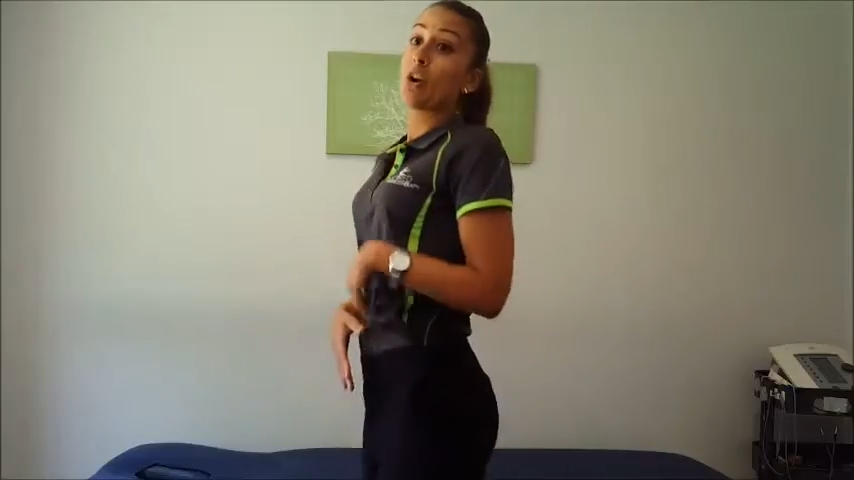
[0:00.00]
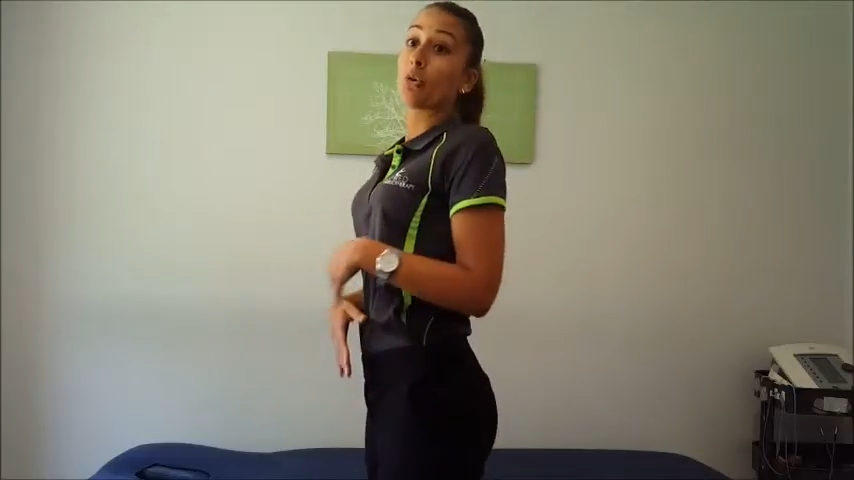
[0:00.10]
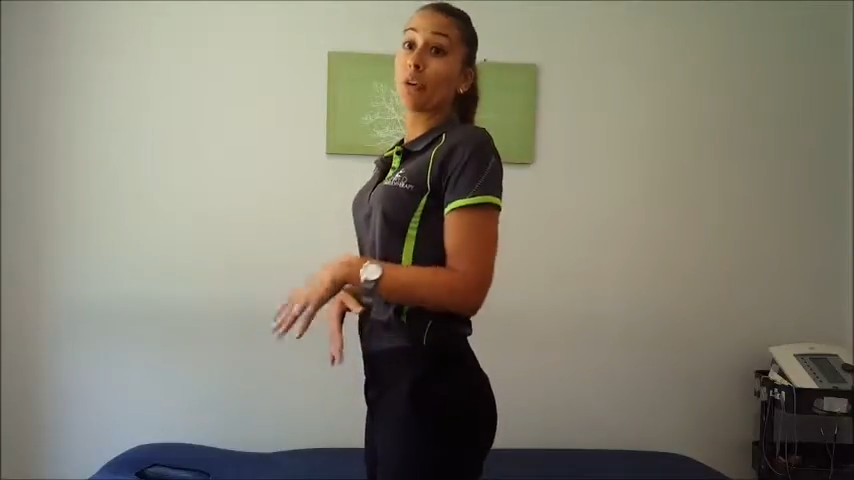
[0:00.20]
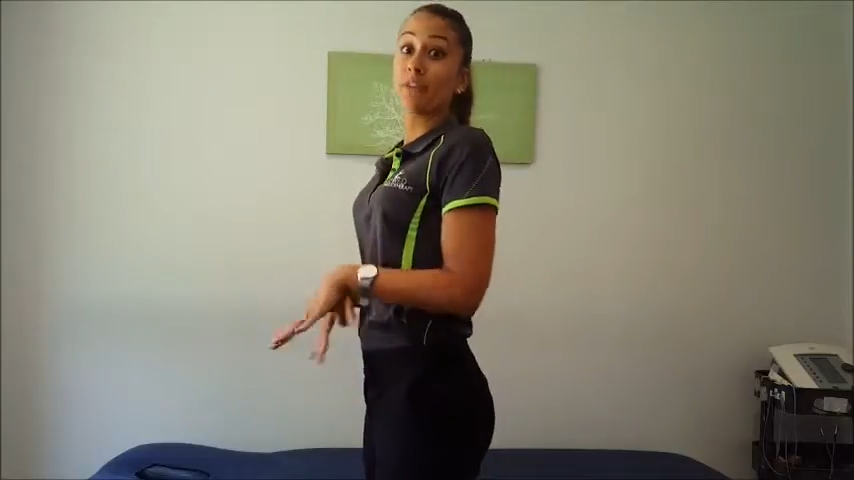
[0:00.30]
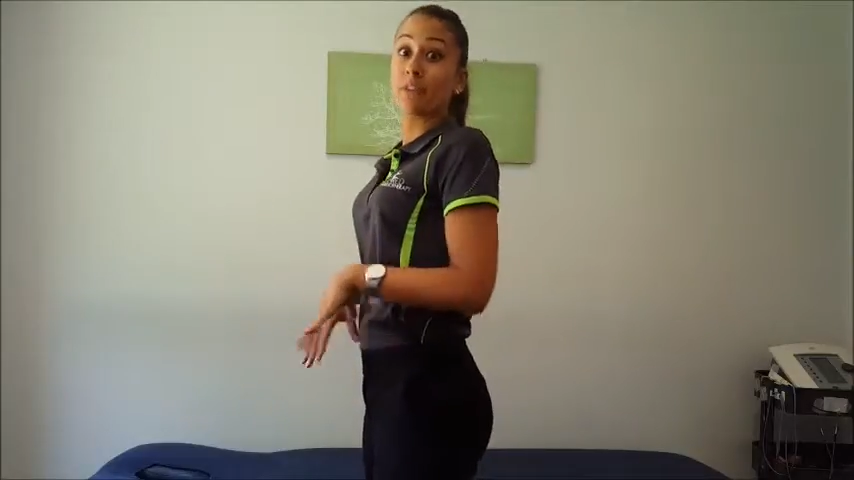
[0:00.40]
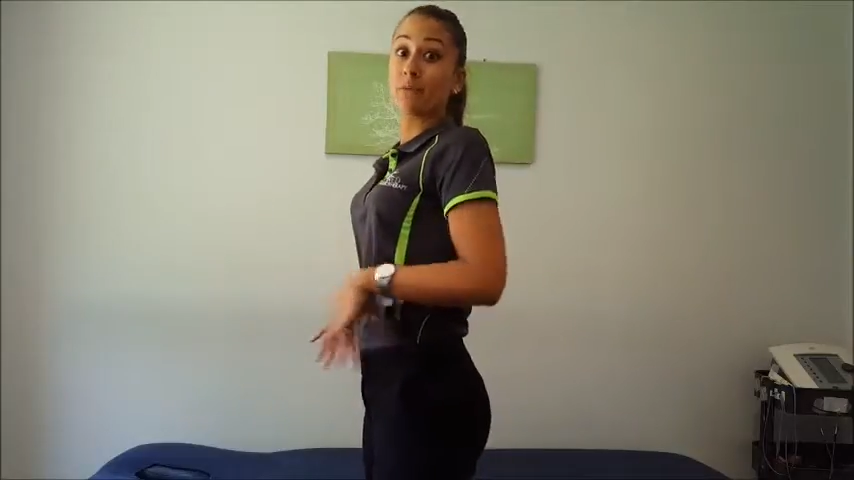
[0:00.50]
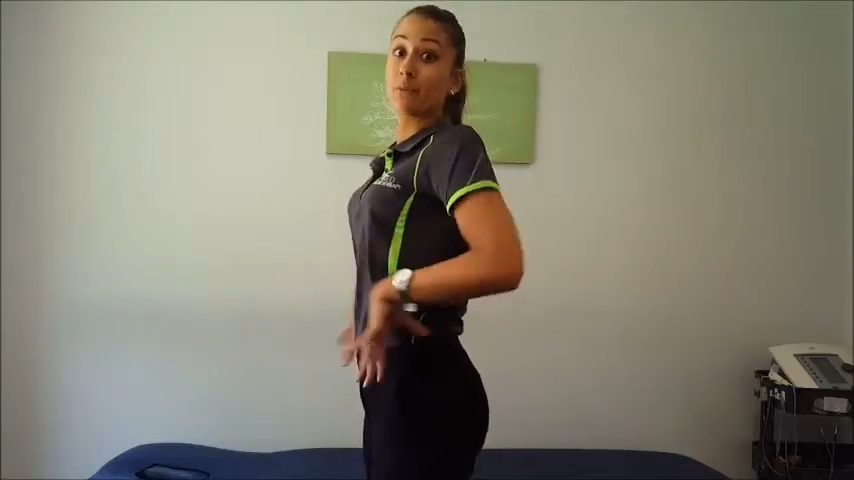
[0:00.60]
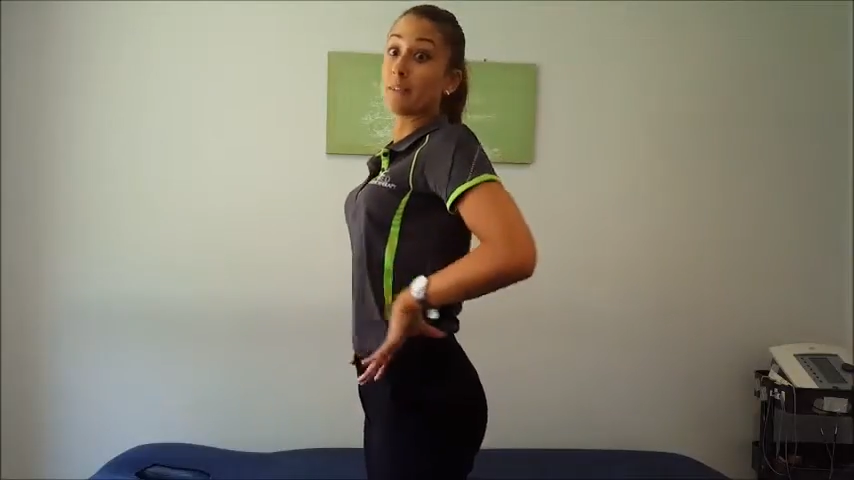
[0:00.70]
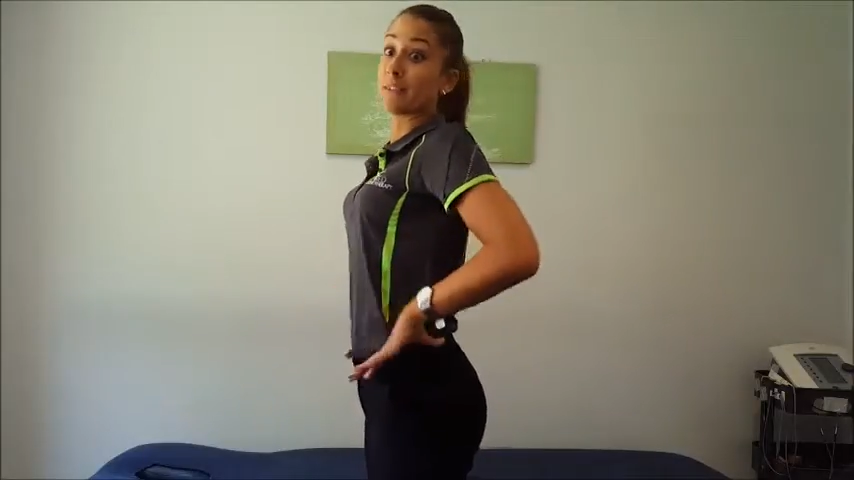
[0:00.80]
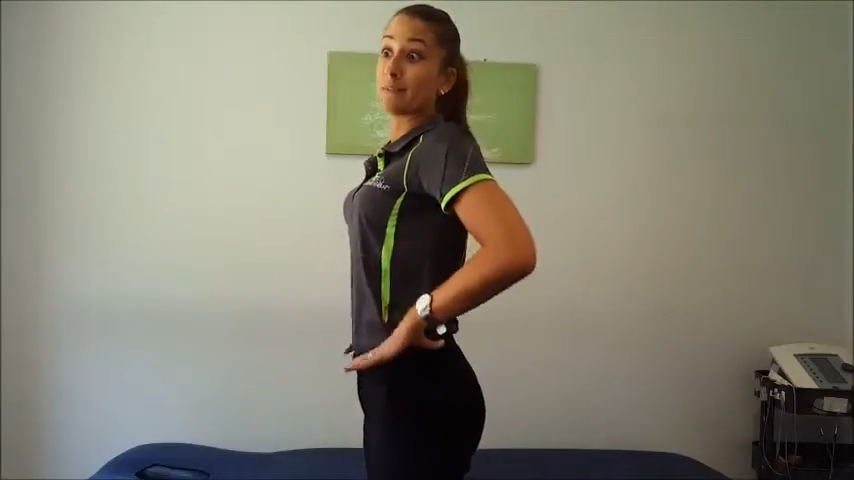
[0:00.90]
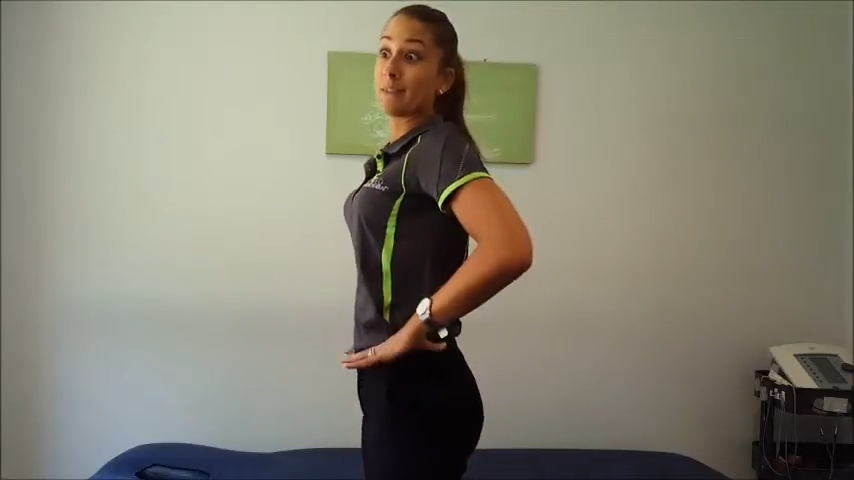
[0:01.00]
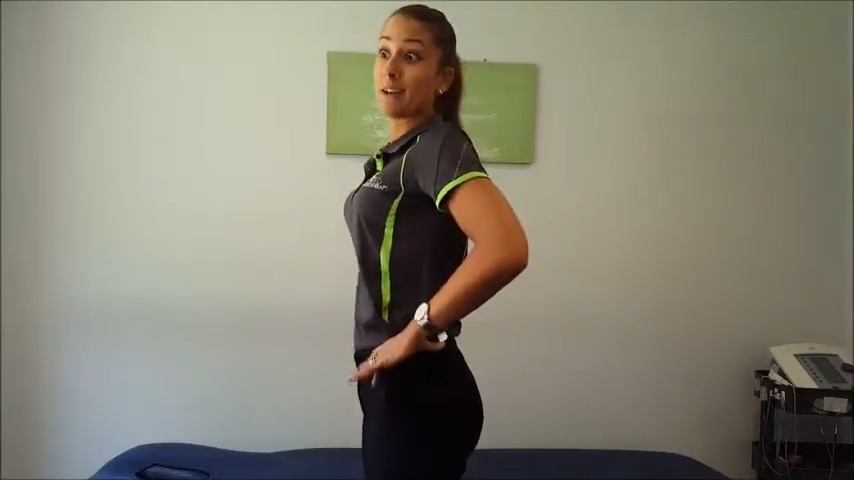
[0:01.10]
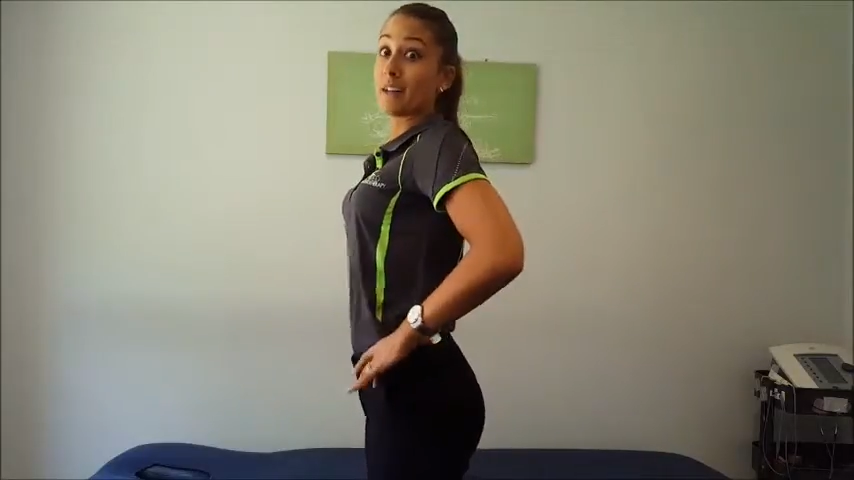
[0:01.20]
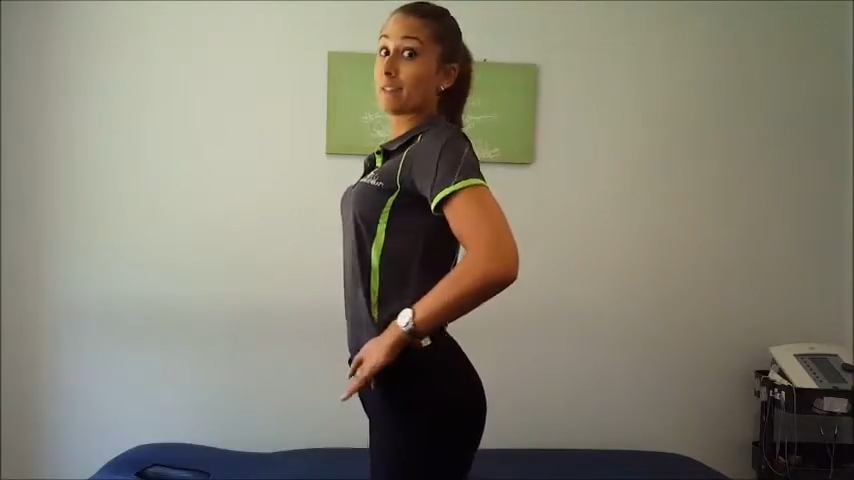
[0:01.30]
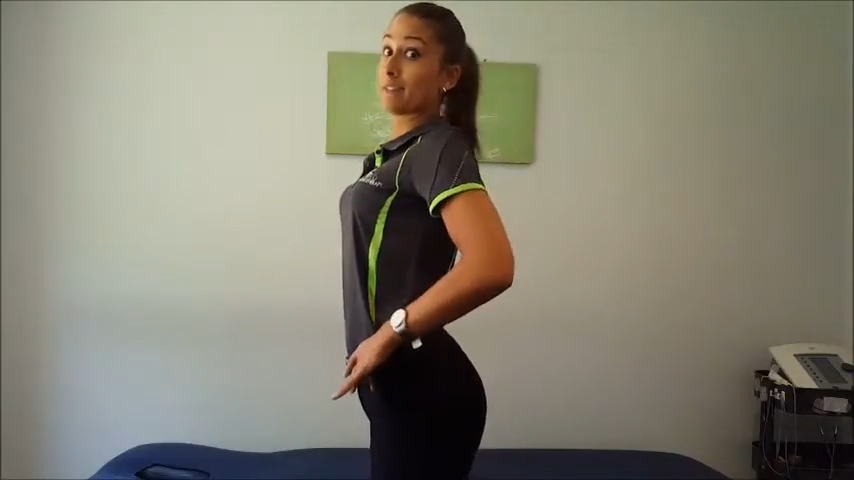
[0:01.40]
or even with some
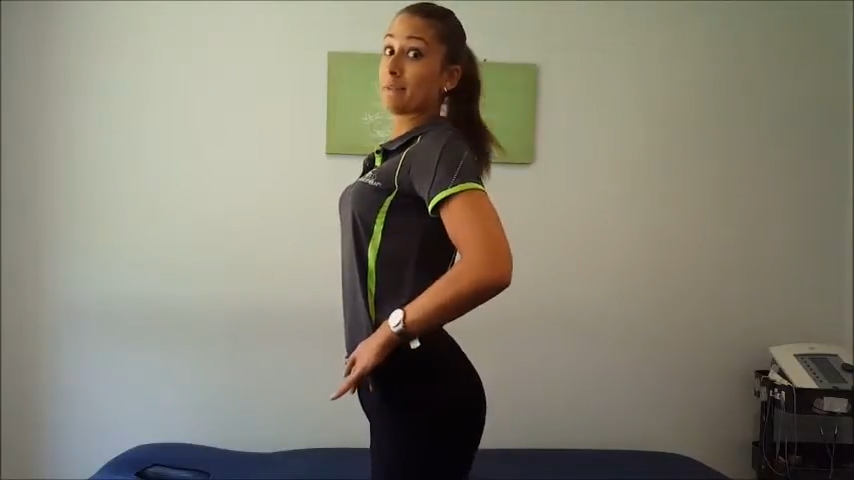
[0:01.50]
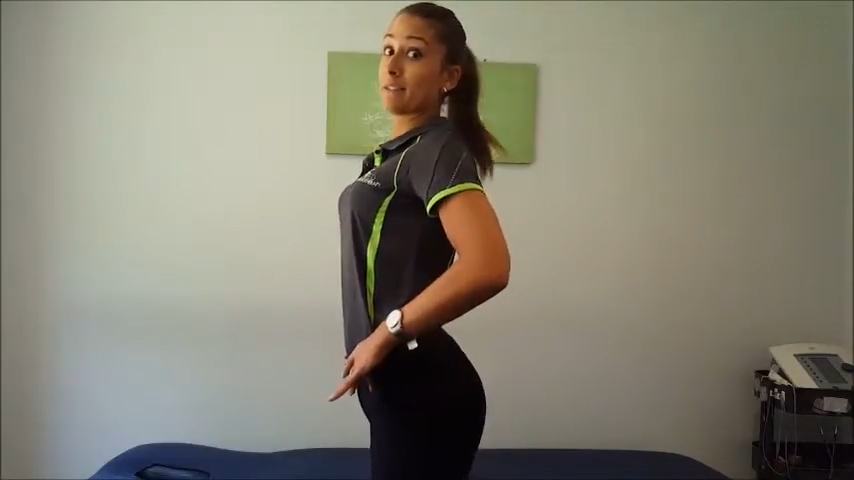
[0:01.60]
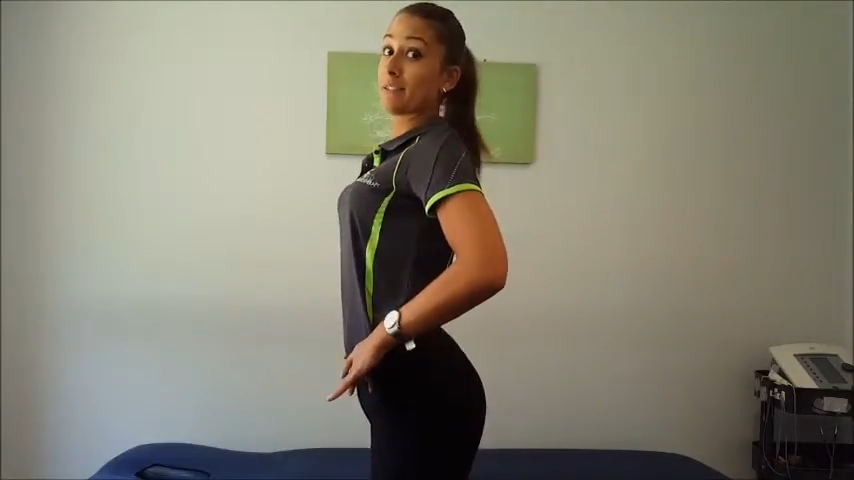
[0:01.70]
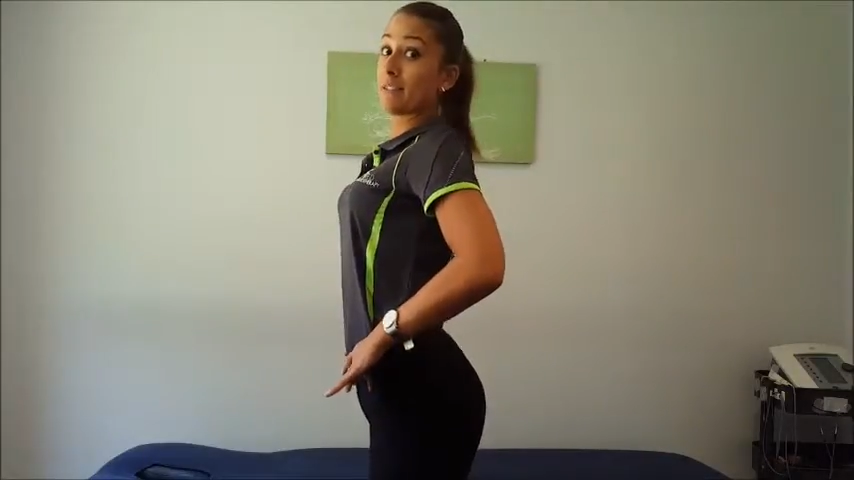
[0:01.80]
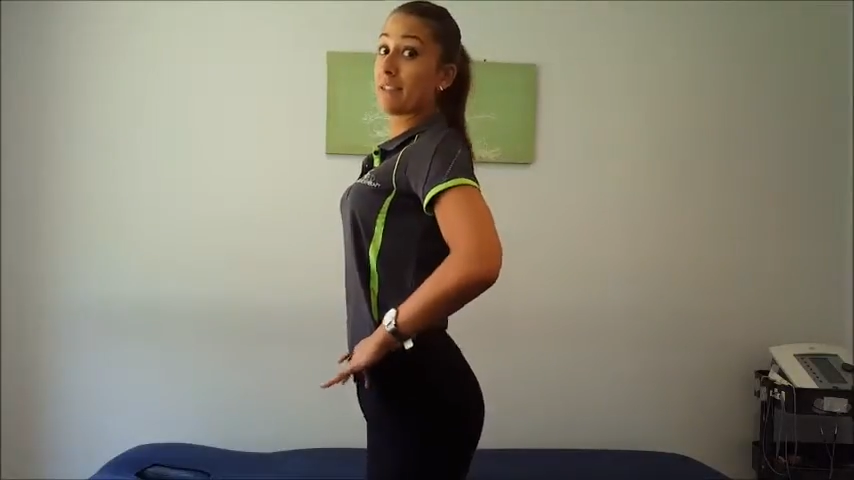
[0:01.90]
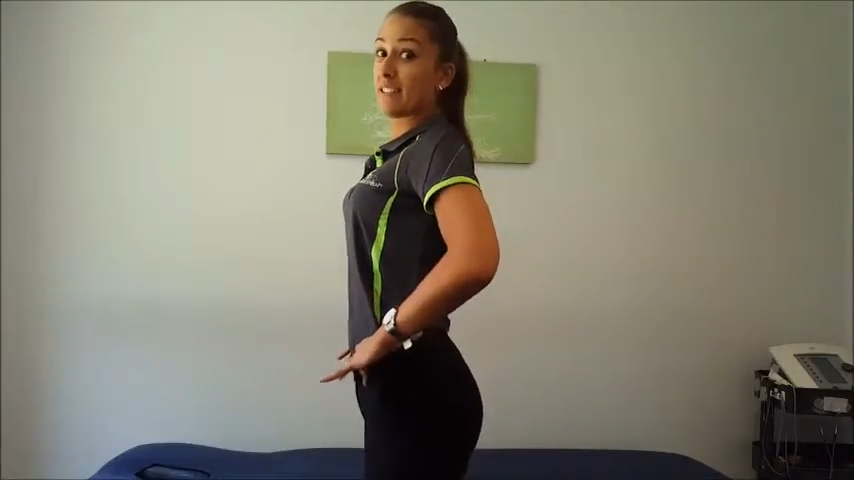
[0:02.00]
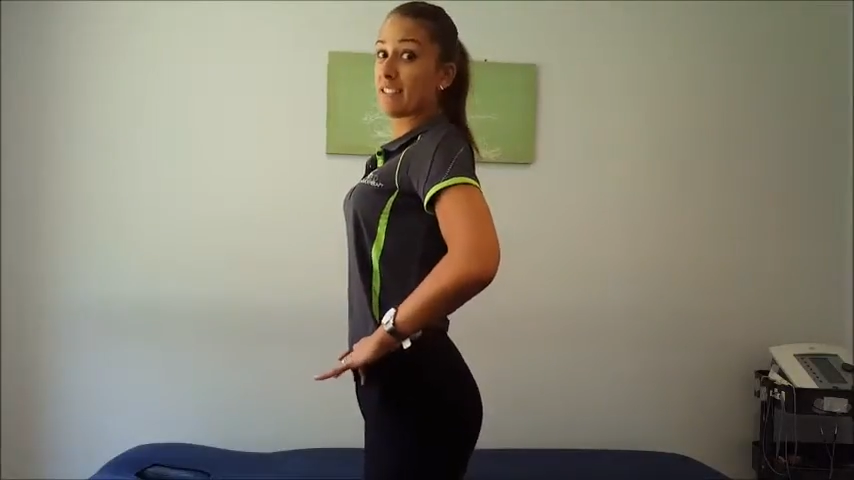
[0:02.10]
dancers we see,